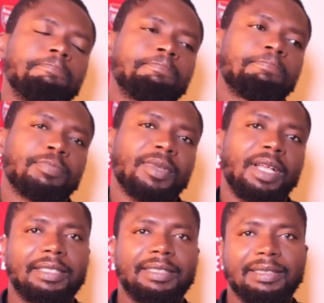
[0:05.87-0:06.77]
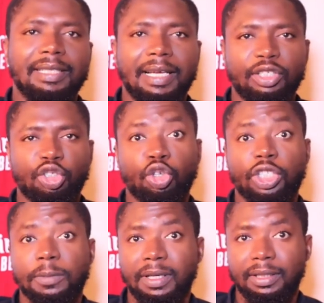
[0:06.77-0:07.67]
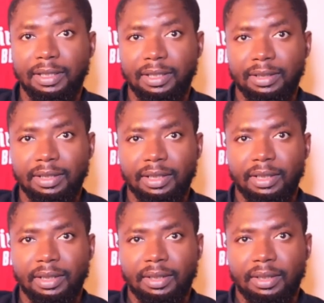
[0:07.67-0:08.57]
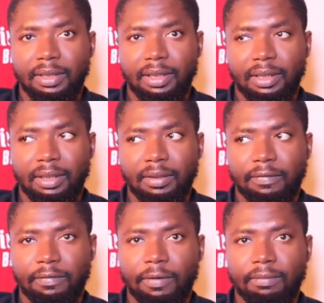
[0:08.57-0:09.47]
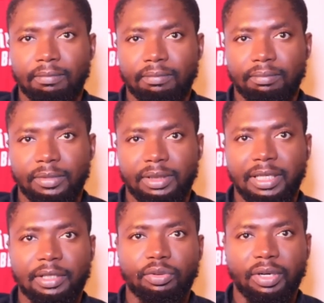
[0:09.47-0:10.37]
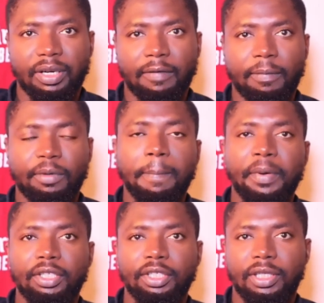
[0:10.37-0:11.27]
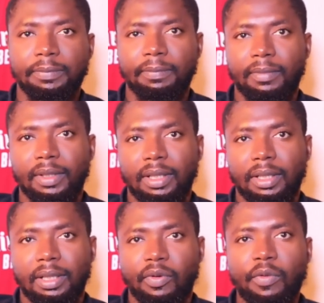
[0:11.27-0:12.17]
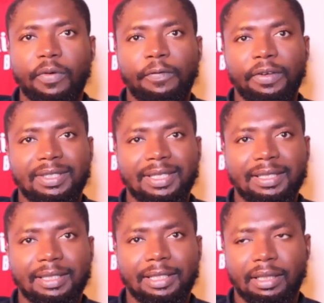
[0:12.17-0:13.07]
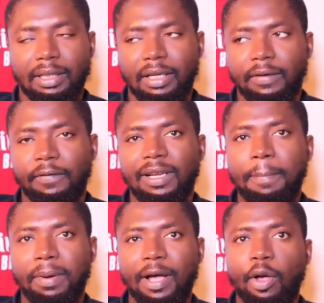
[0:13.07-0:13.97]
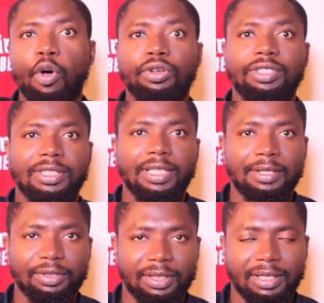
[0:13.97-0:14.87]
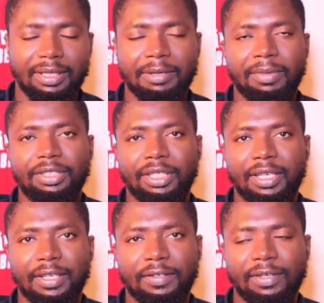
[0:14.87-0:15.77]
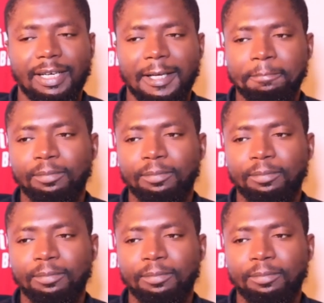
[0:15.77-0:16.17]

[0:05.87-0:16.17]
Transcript: Arteta is suspended from the technical area, from the bench, when we visit Villa Park on Saturday in the match against Villa.